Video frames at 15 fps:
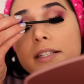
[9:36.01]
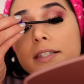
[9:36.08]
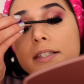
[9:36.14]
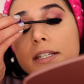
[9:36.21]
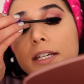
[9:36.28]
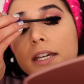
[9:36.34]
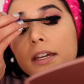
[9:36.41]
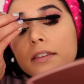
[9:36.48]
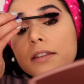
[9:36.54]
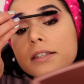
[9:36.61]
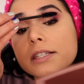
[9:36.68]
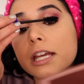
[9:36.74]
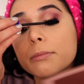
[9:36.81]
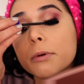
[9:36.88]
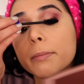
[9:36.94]
seeing the
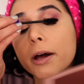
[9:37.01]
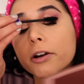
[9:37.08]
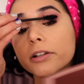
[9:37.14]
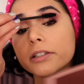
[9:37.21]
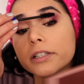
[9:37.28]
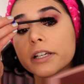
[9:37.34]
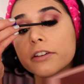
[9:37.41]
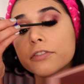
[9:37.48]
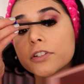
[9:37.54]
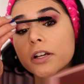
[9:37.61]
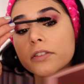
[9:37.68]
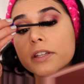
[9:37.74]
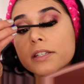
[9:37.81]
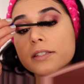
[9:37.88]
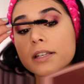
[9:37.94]
same amount of lift
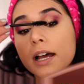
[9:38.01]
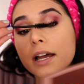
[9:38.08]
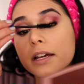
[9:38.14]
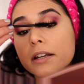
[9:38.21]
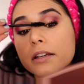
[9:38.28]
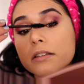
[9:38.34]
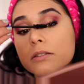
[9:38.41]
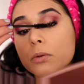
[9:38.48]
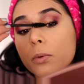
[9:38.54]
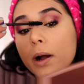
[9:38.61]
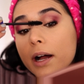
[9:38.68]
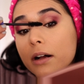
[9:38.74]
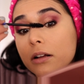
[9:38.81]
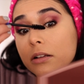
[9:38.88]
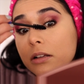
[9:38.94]
on this side as
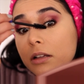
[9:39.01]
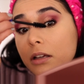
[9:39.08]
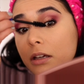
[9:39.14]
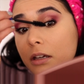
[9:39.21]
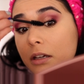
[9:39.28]
well.